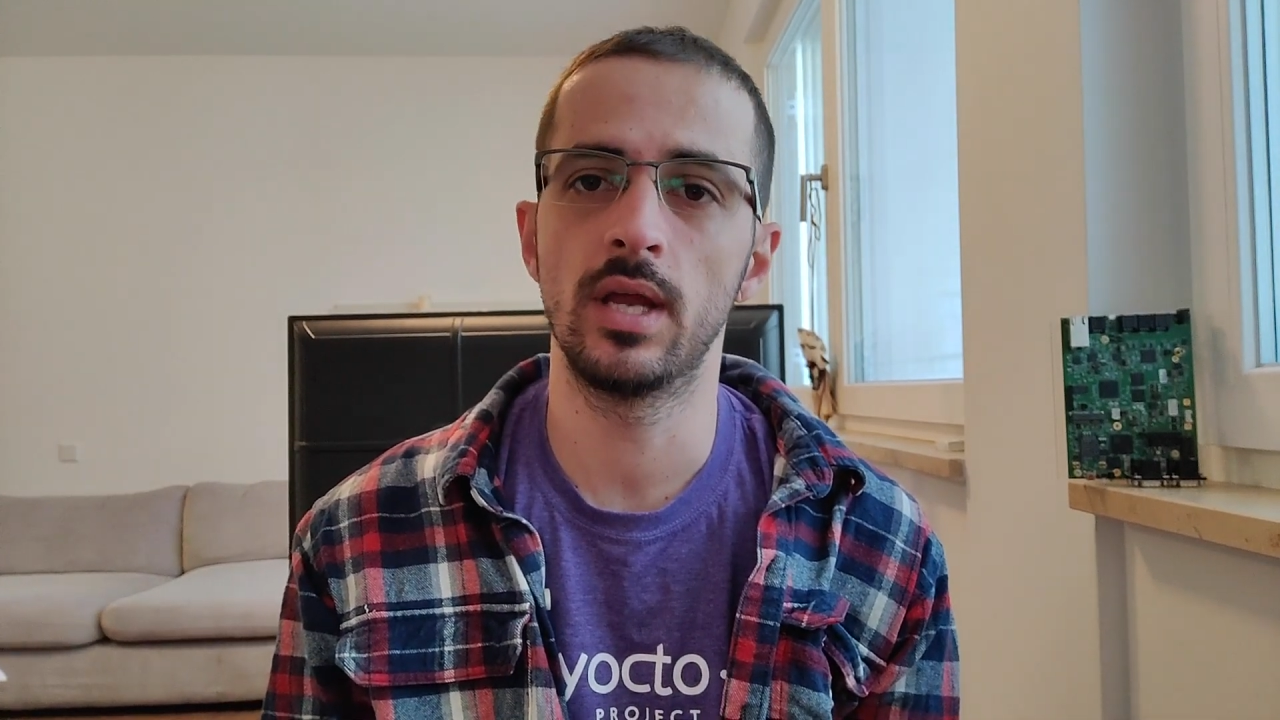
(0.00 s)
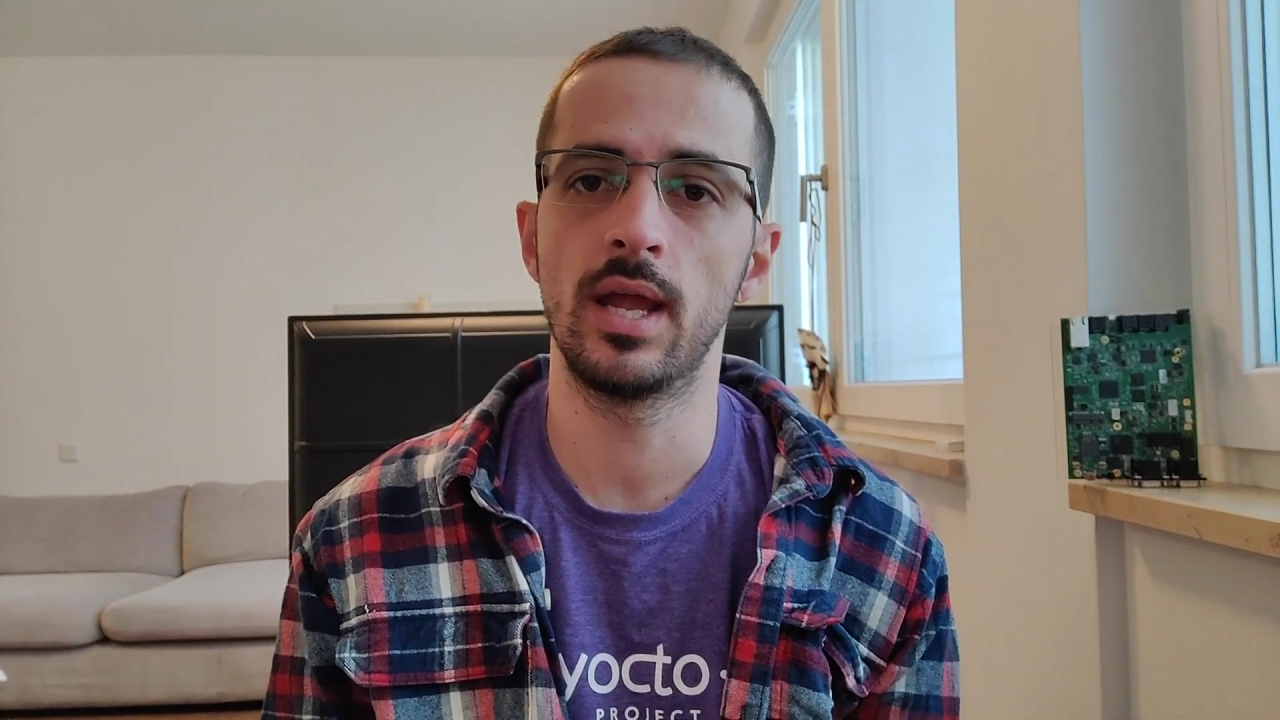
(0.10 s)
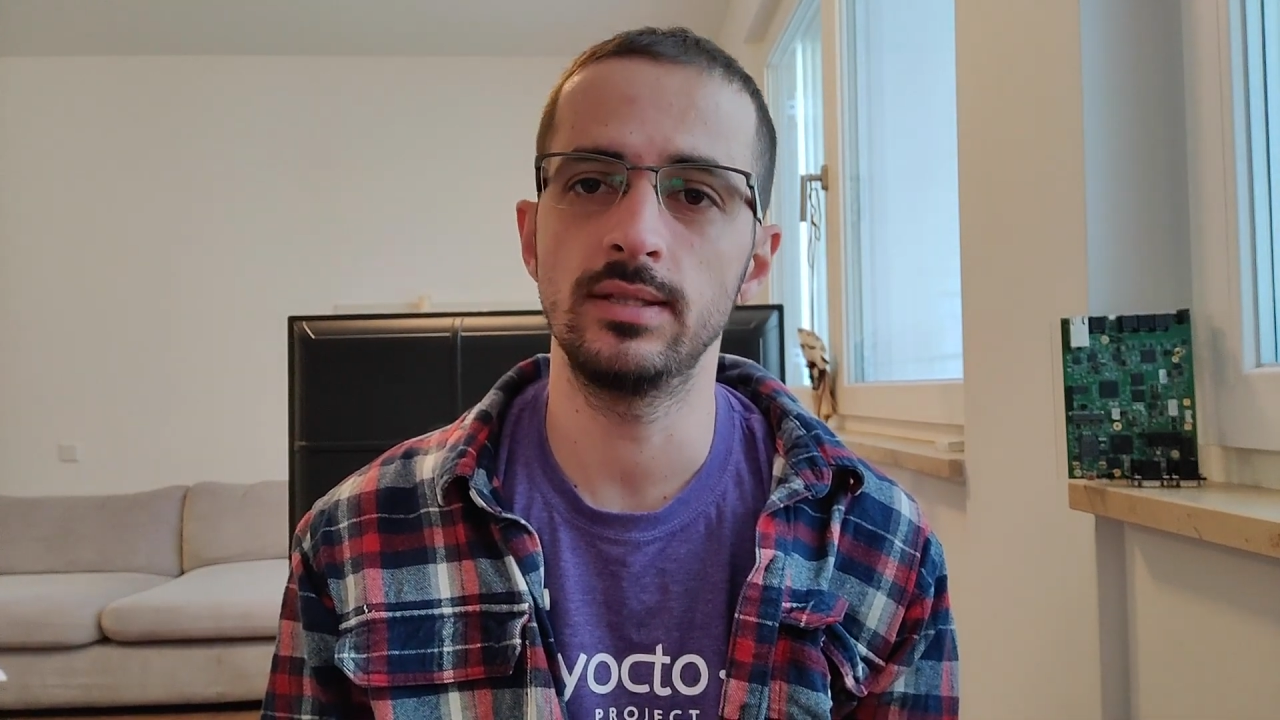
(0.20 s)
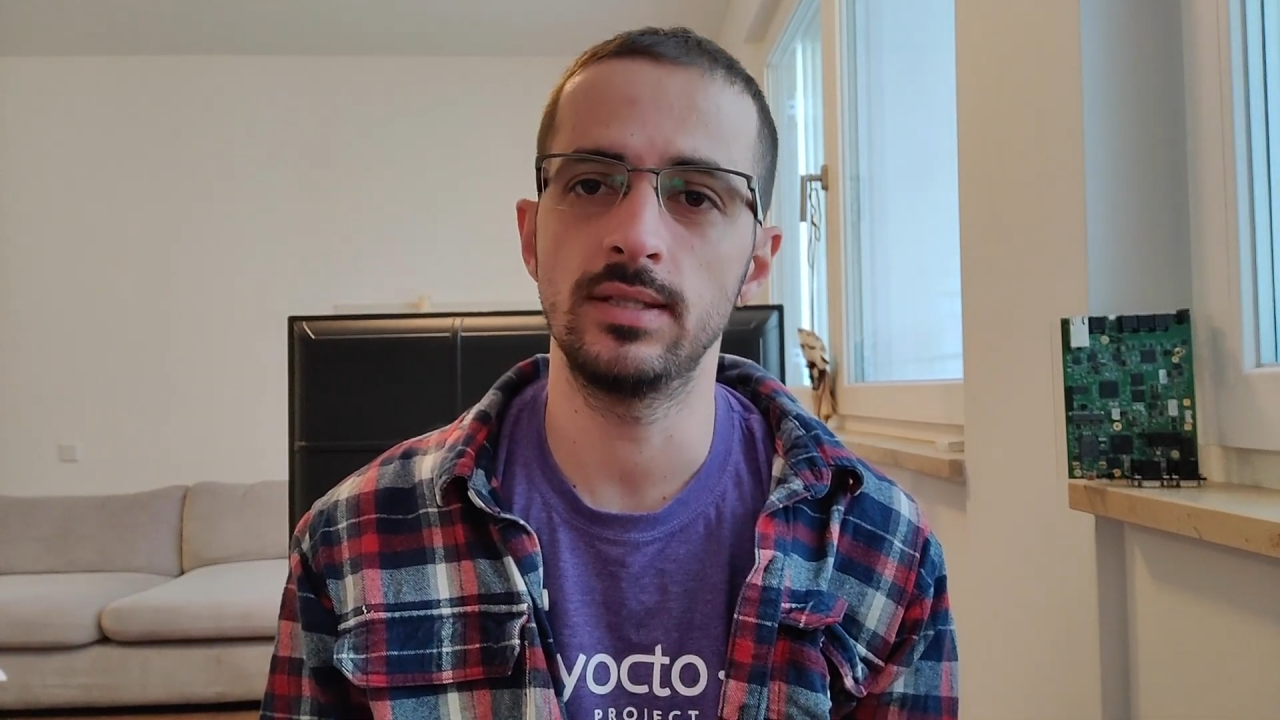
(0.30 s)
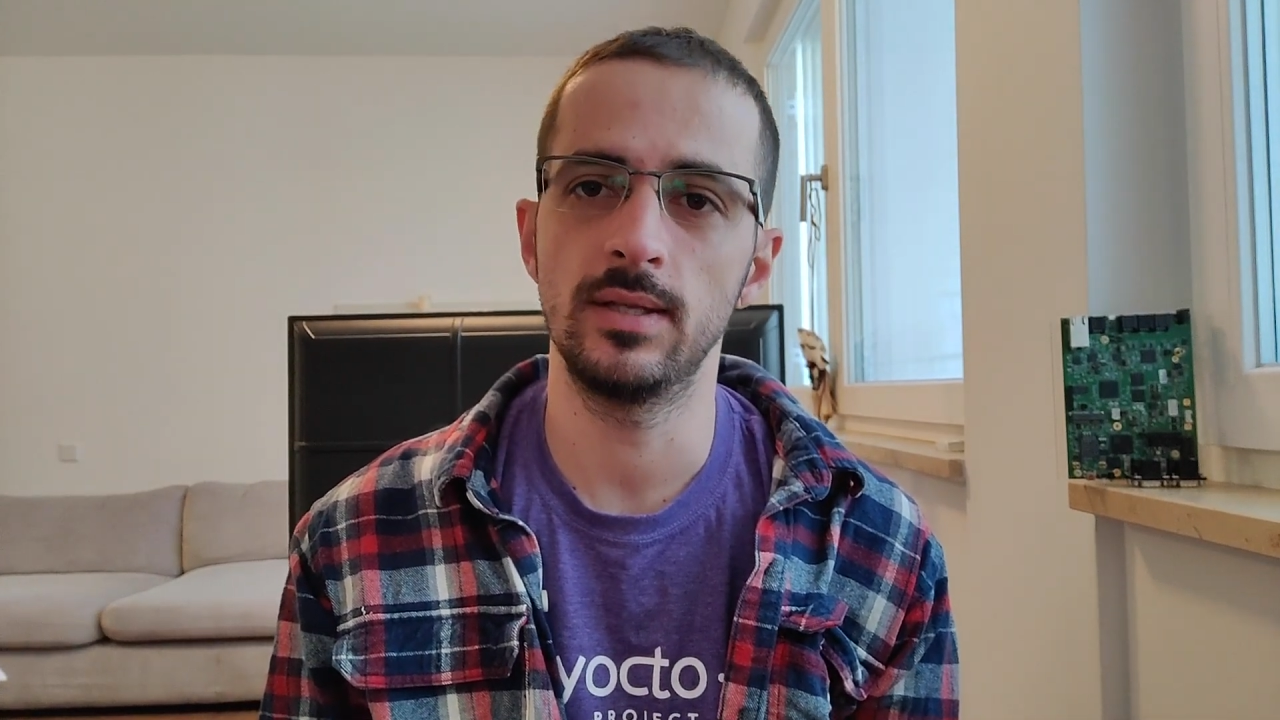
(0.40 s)

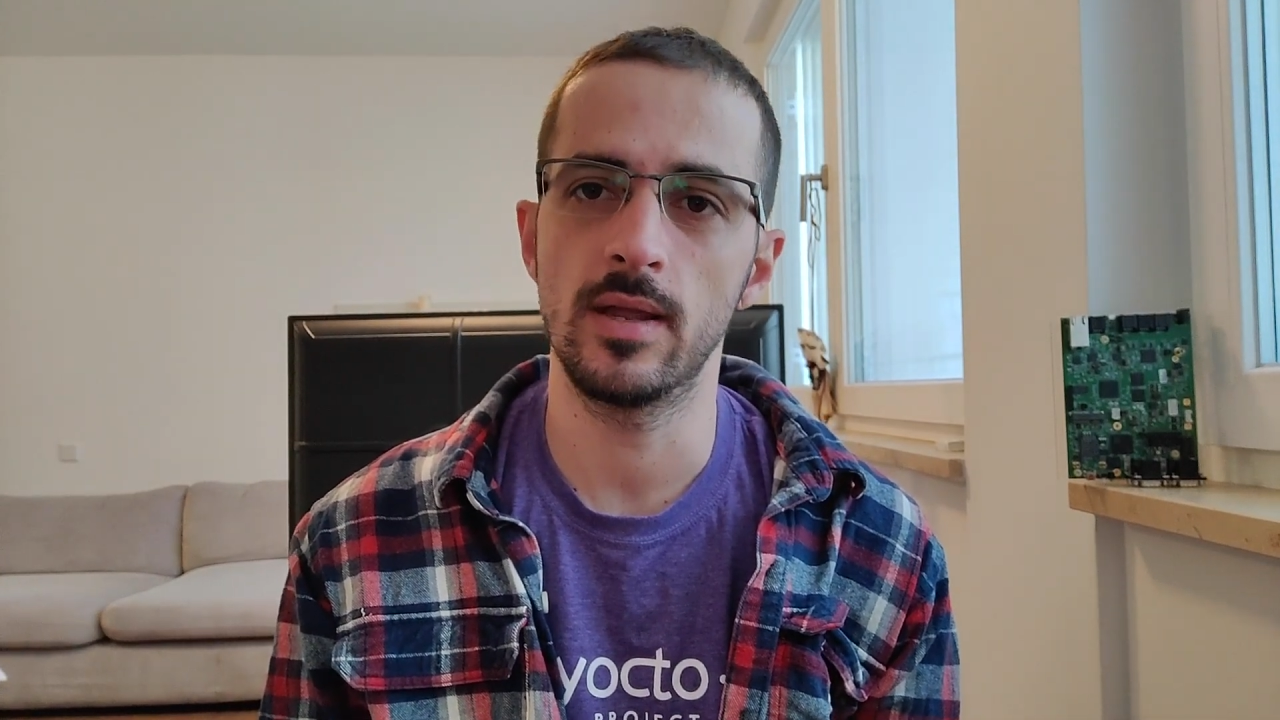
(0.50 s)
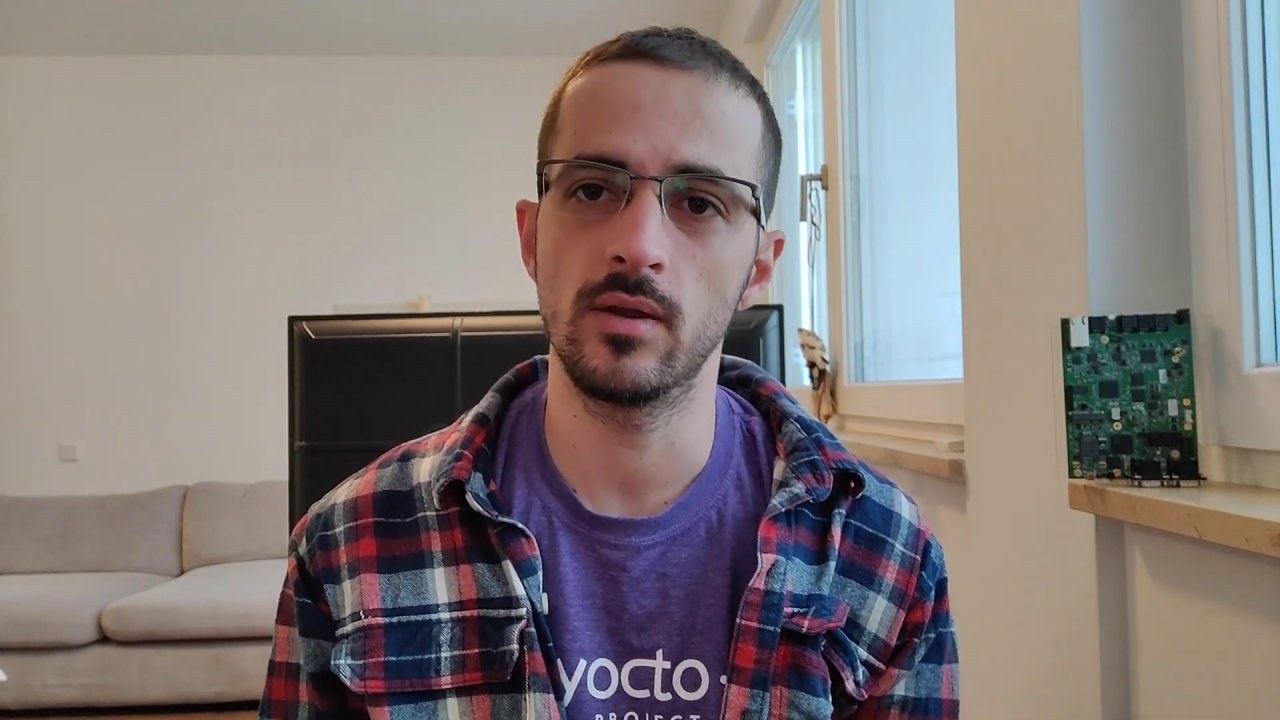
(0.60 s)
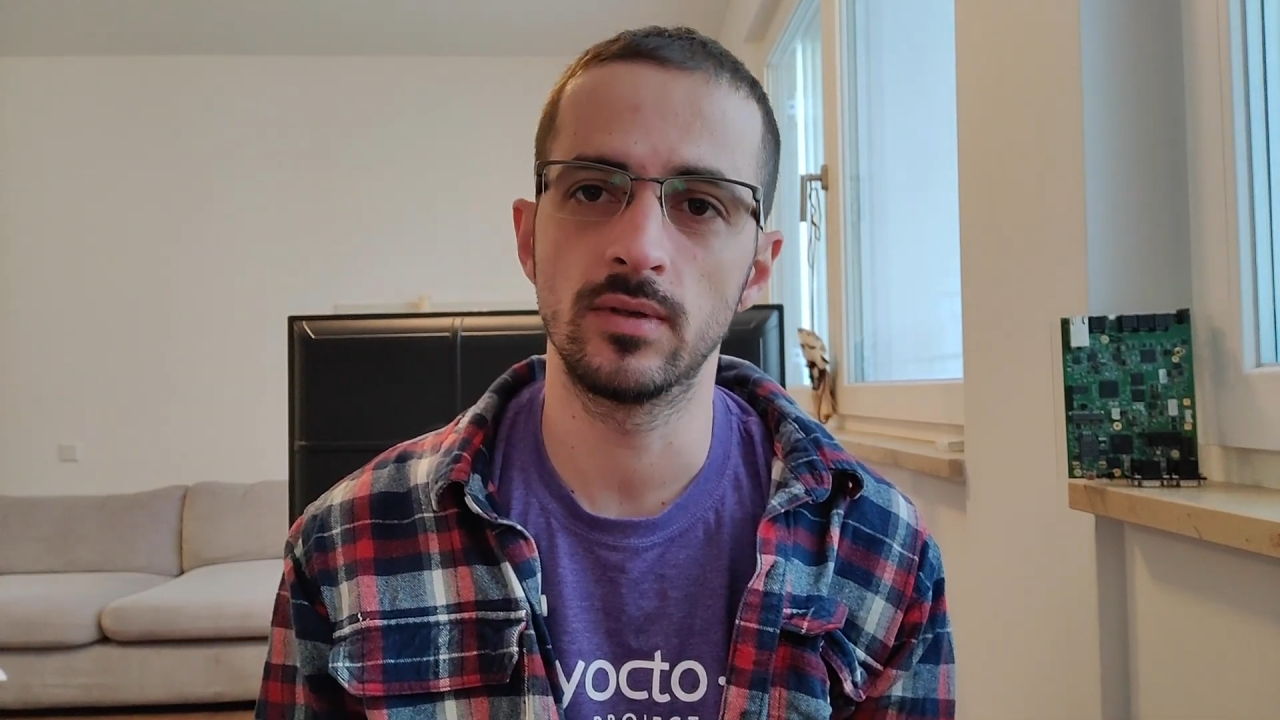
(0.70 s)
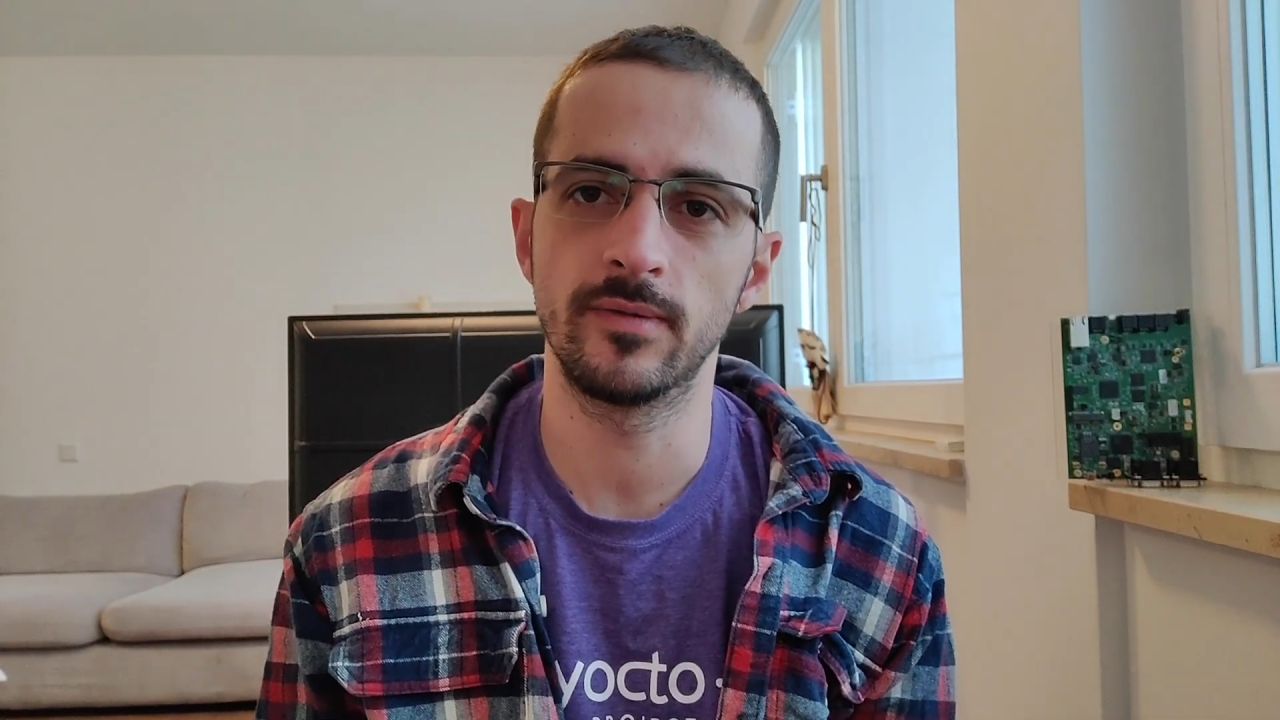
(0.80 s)
at the IOTA